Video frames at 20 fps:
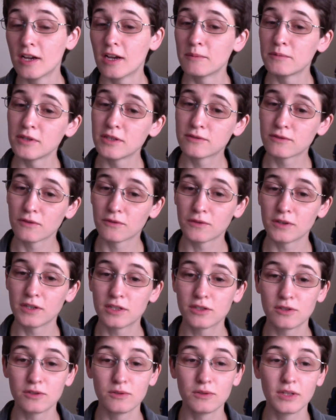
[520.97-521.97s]
please feel free
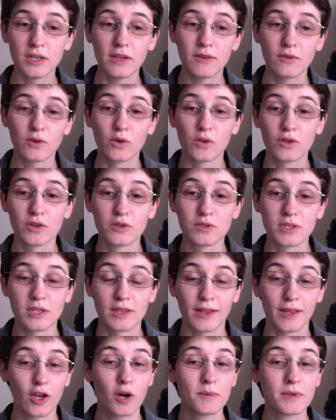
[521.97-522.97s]
to leave all those in
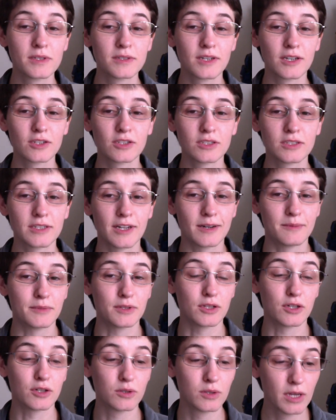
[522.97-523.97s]
the comments section down
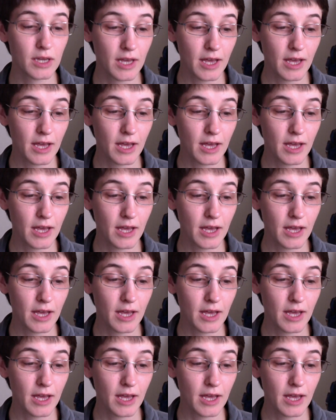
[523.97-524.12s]
below.